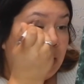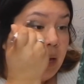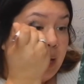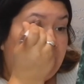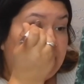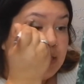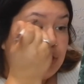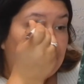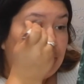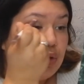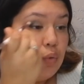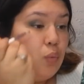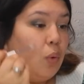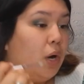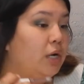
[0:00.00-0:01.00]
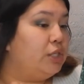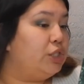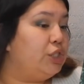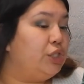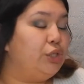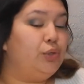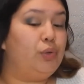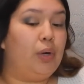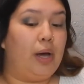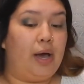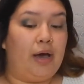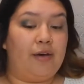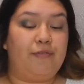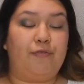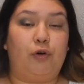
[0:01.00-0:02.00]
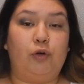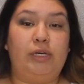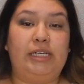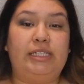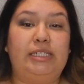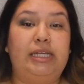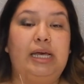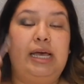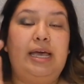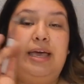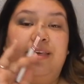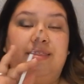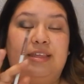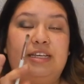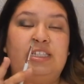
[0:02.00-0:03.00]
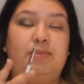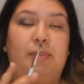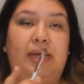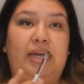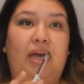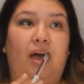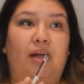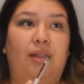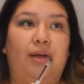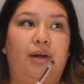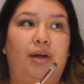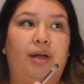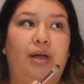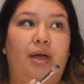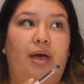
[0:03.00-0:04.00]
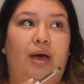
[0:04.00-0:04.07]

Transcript: I do want to focus this main color